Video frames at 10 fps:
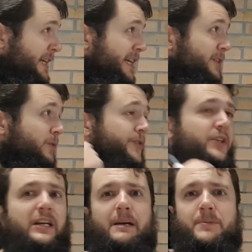it also
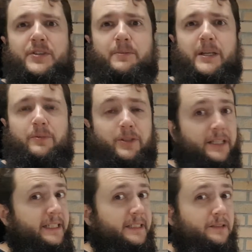happens to be a right
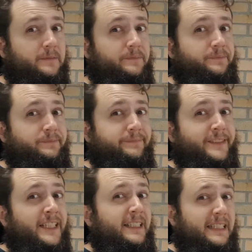angle.
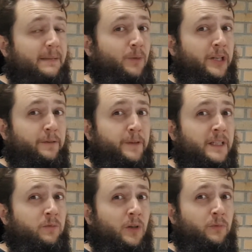That might
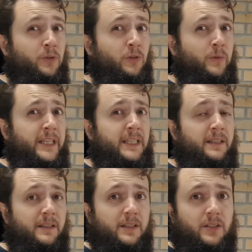affect what rule we
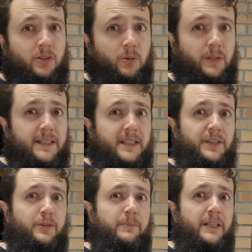call this
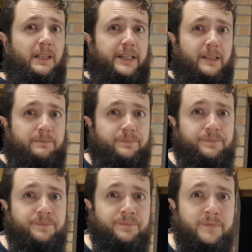under a bit later.
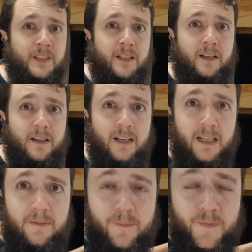Right?